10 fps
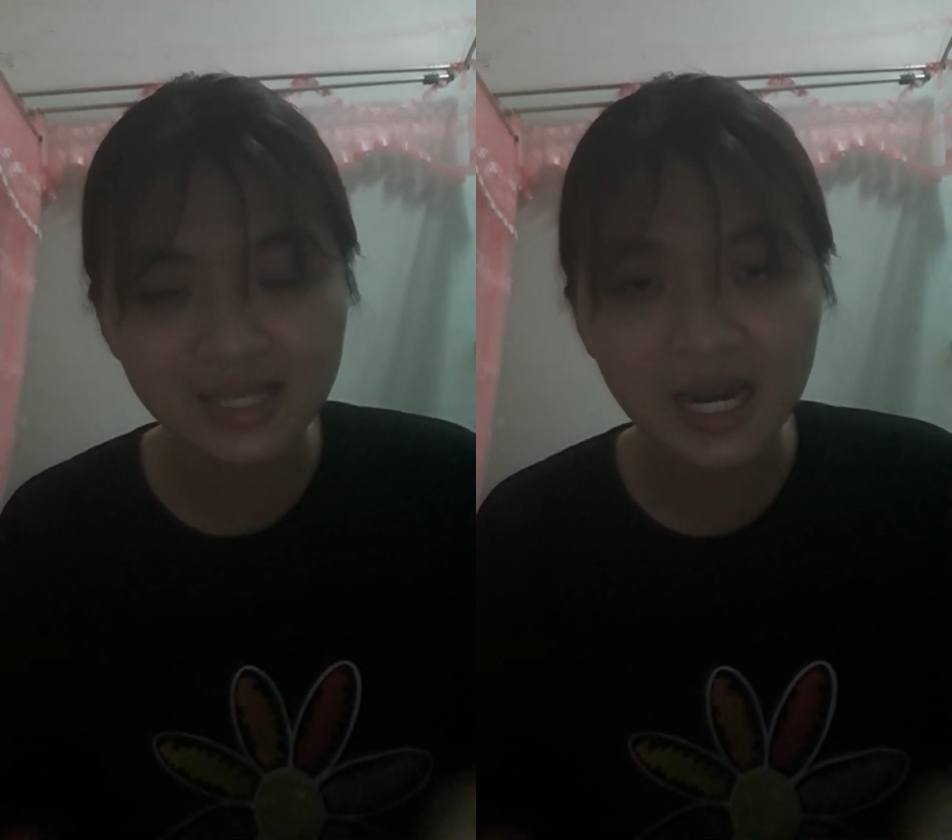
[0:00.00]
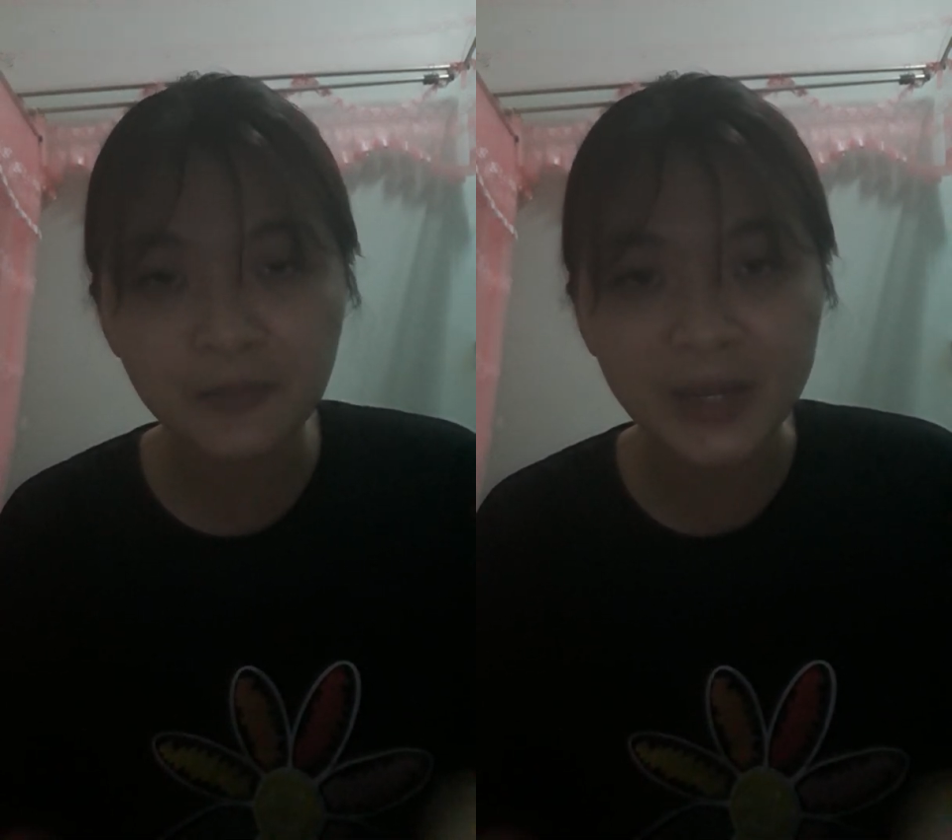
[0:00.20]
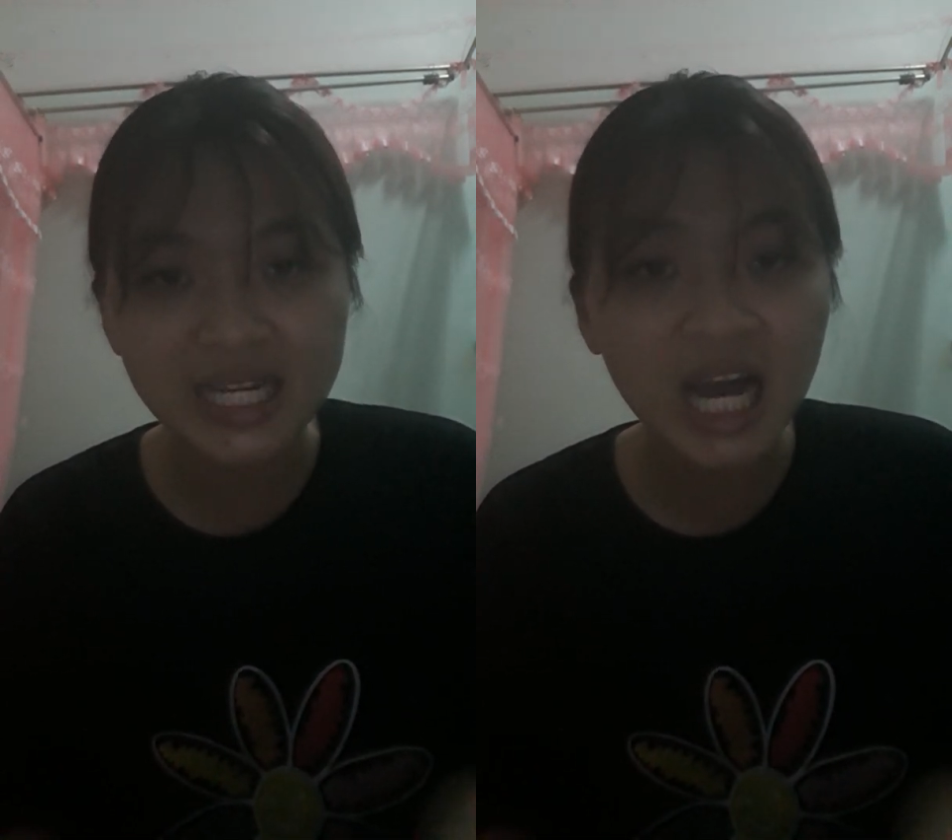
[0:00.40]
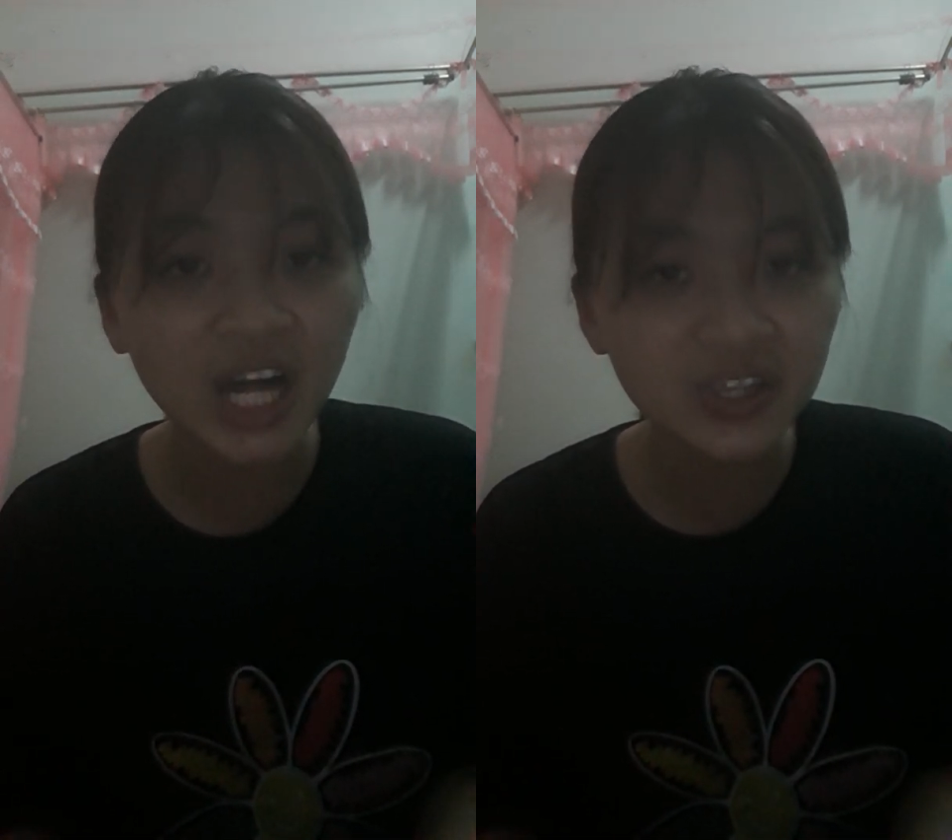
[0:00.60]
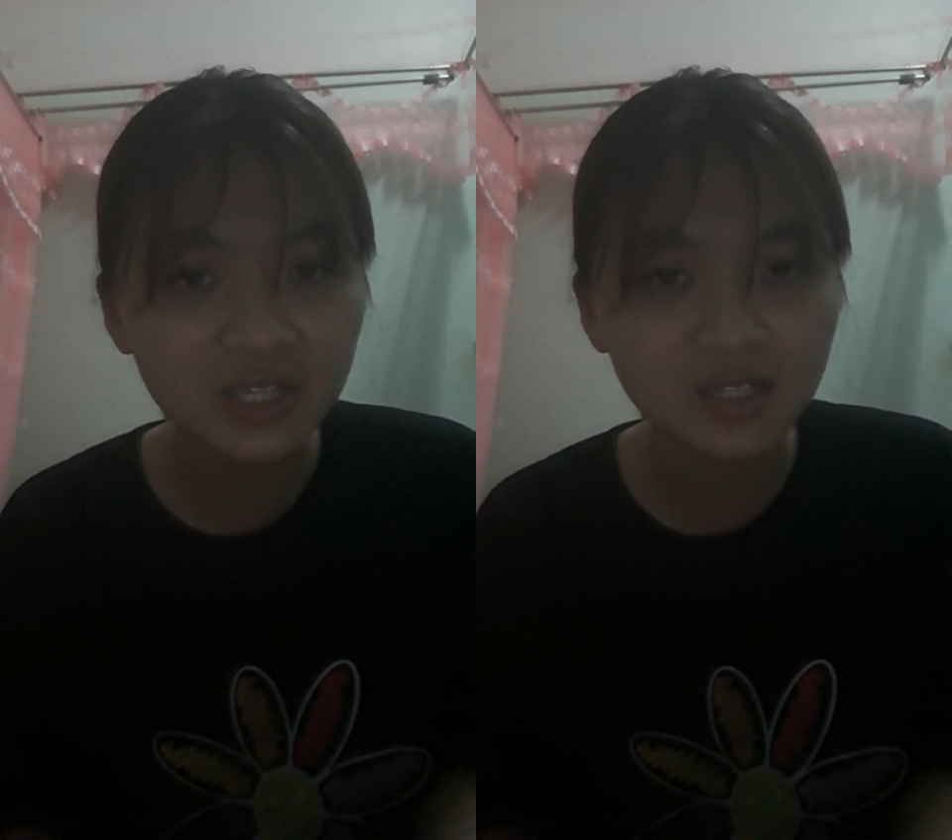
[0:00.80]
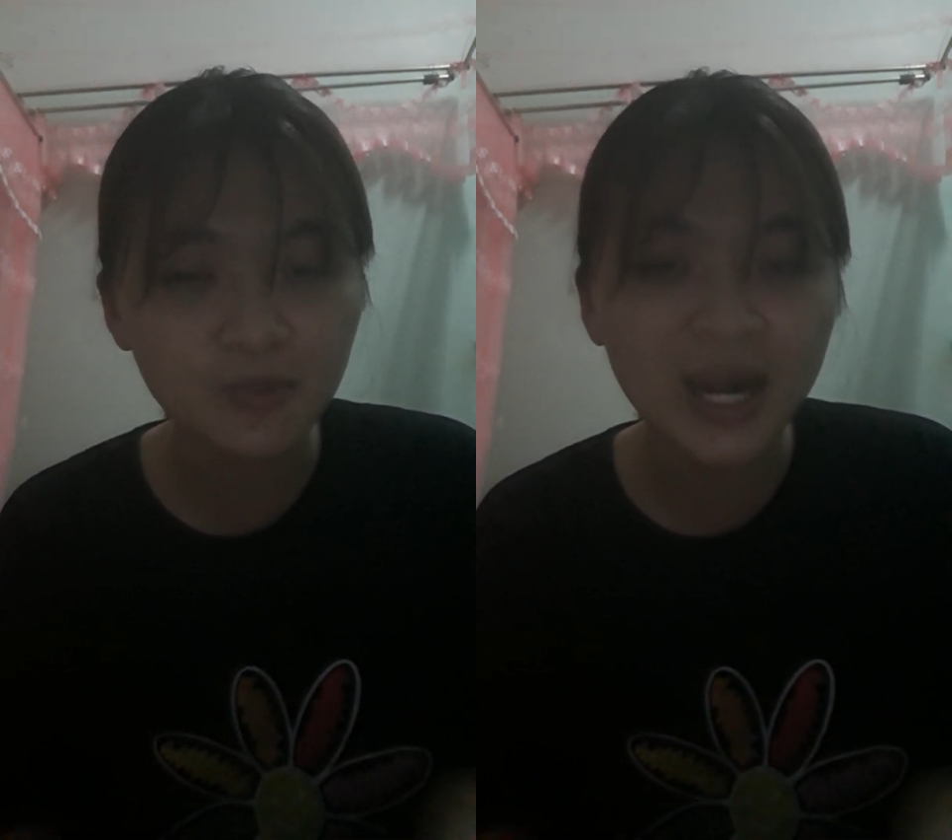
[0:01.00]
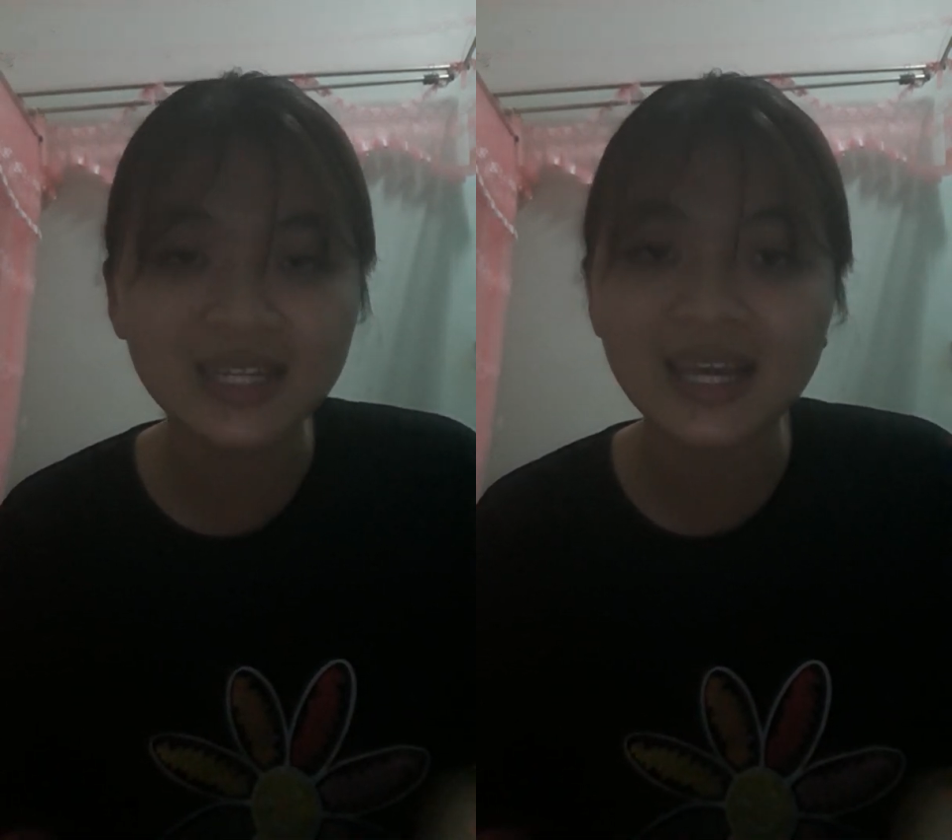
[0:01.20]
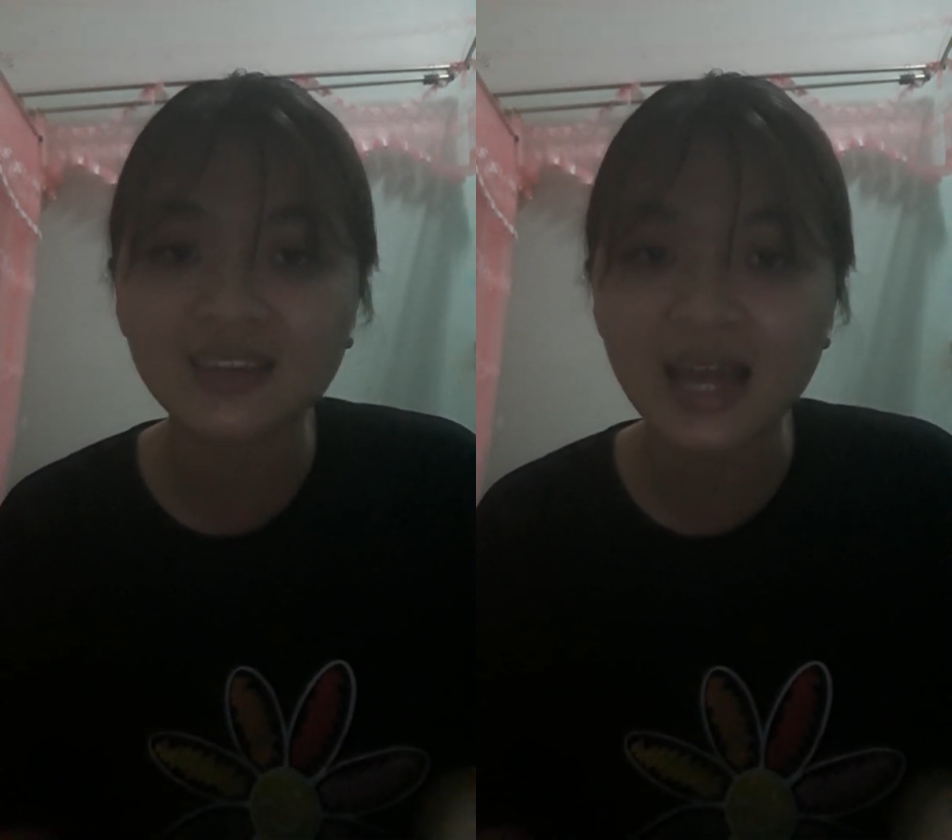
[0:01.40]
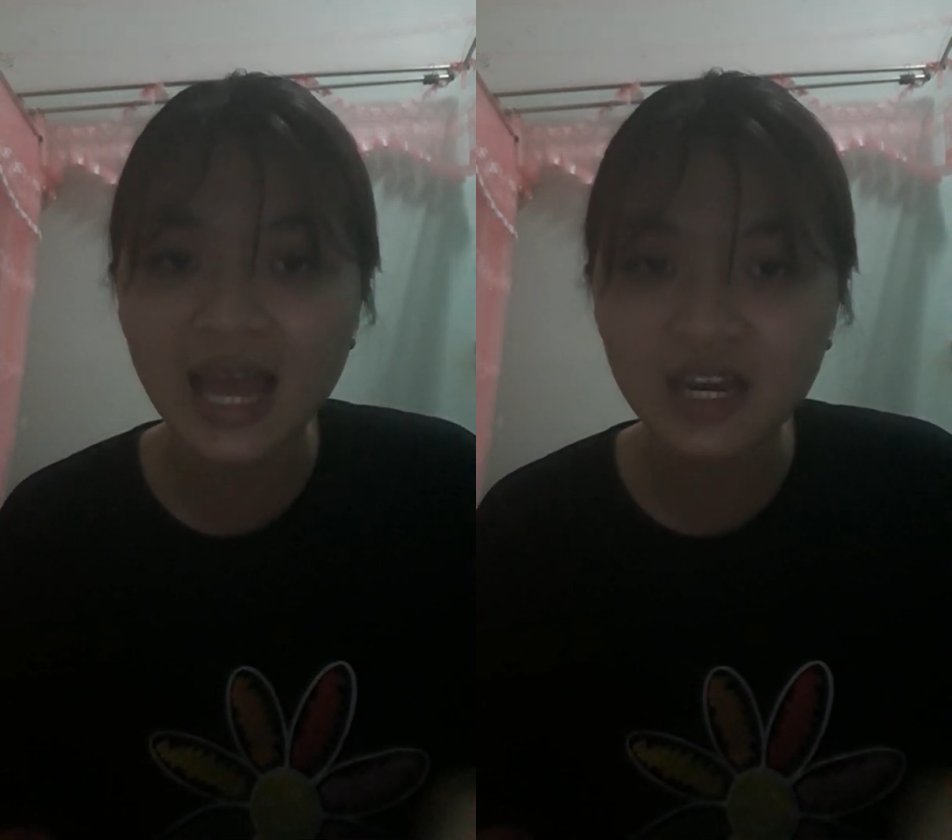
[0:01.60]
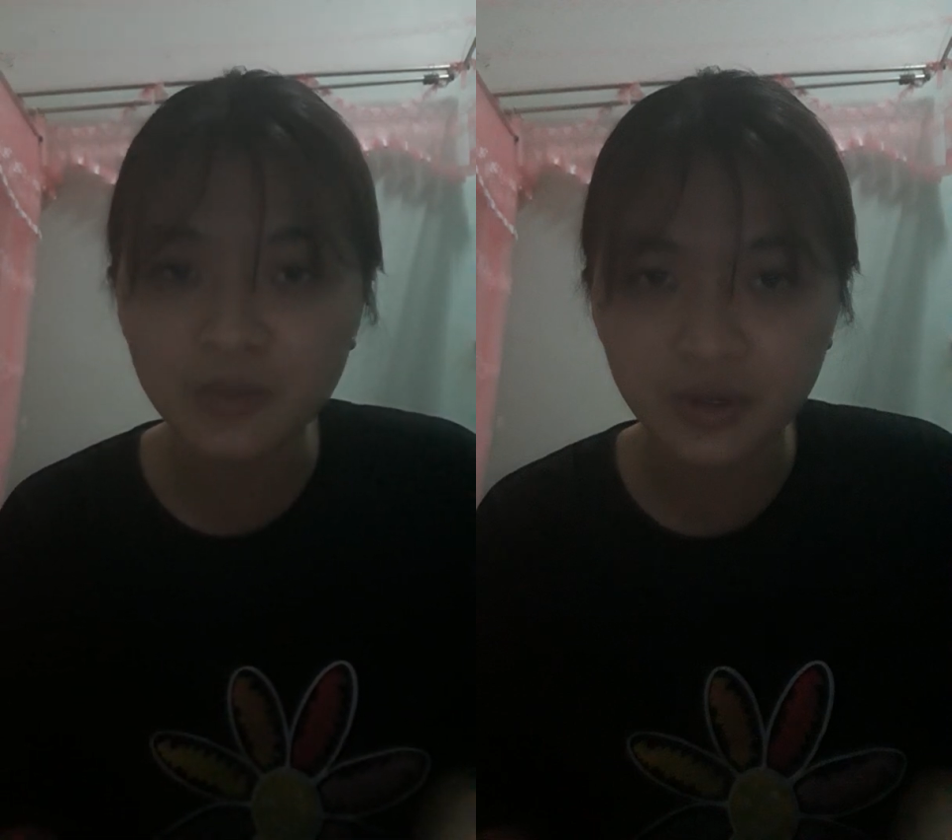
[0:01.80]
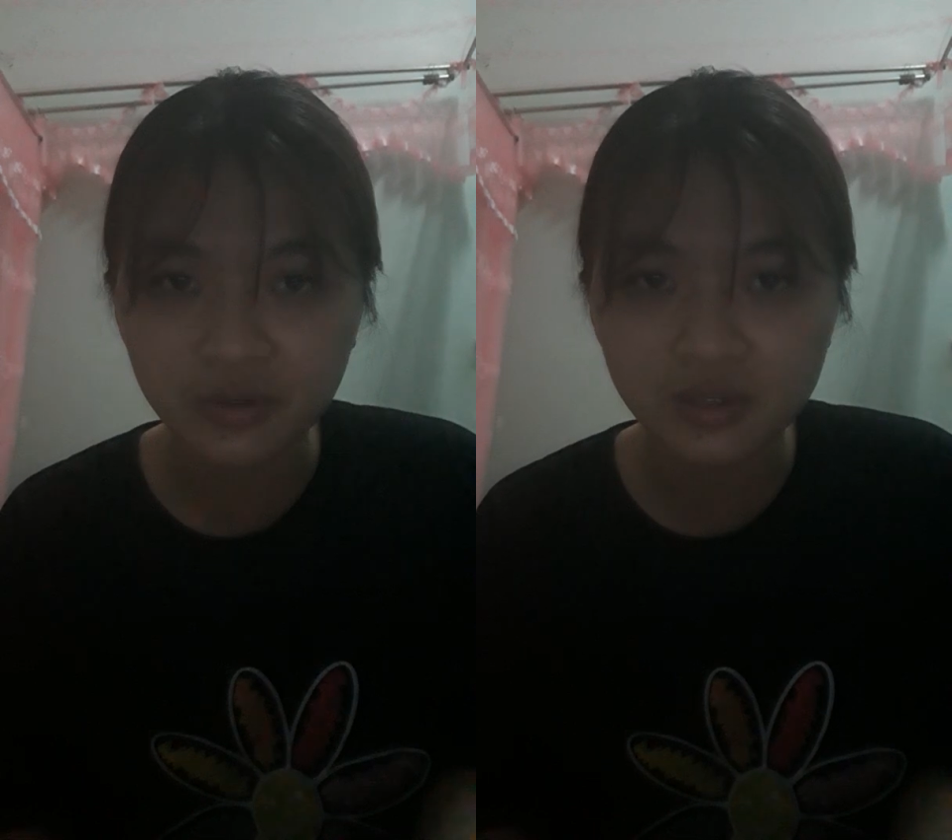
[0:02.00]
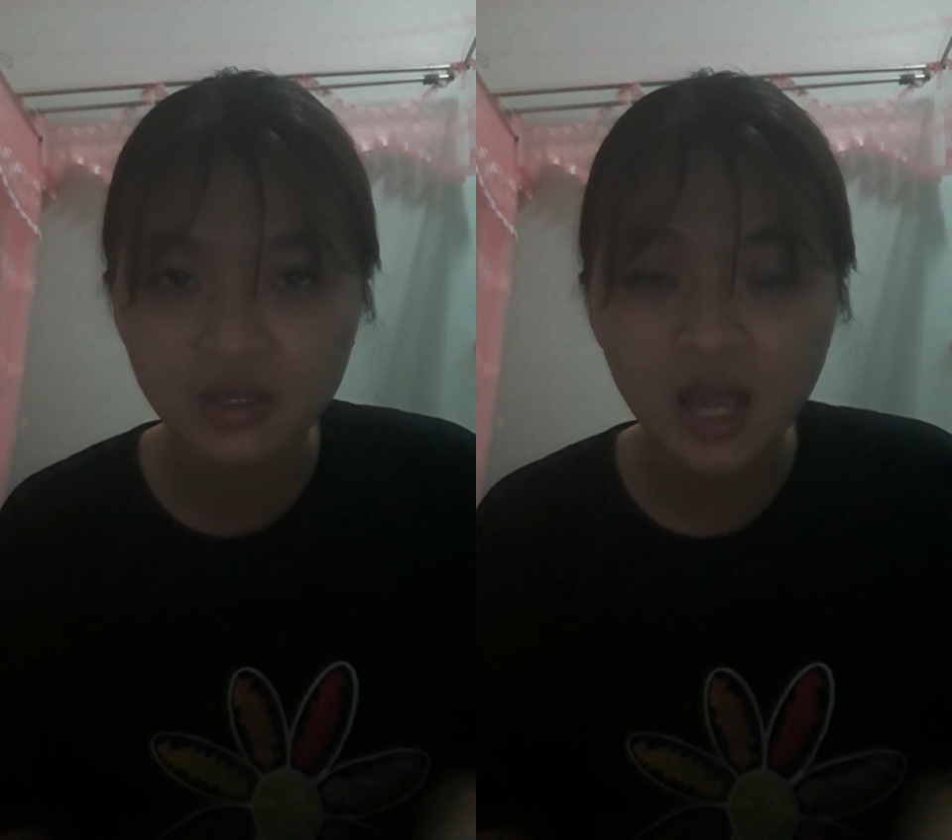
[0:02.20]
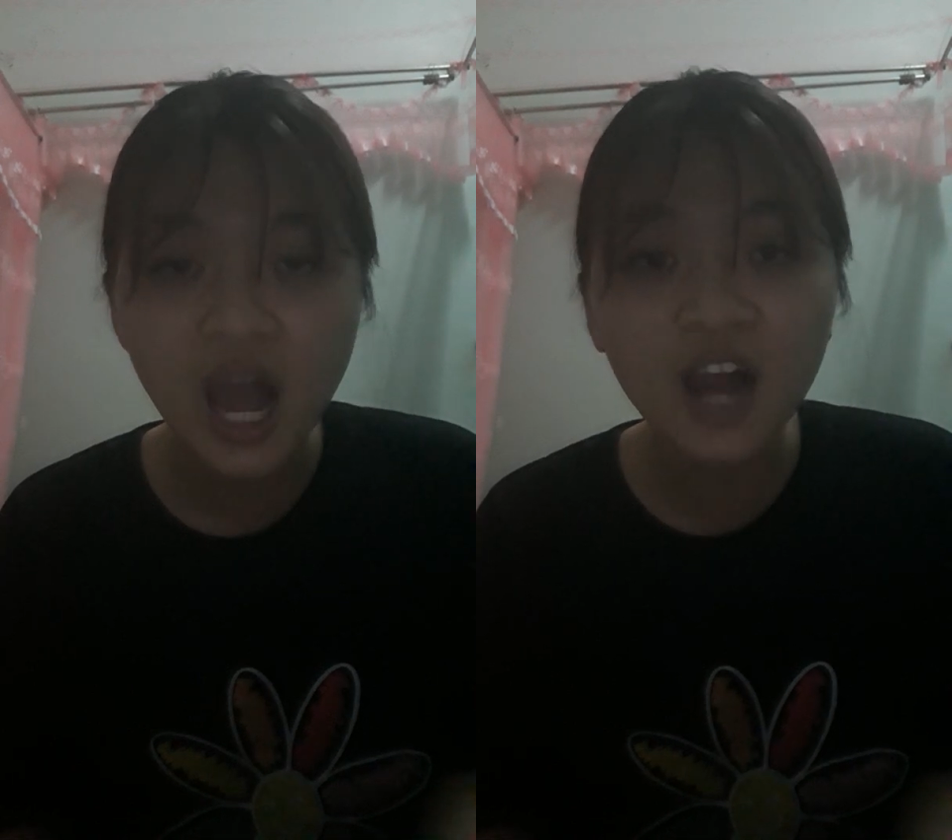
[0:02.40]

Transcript: they're being hunted by other animals.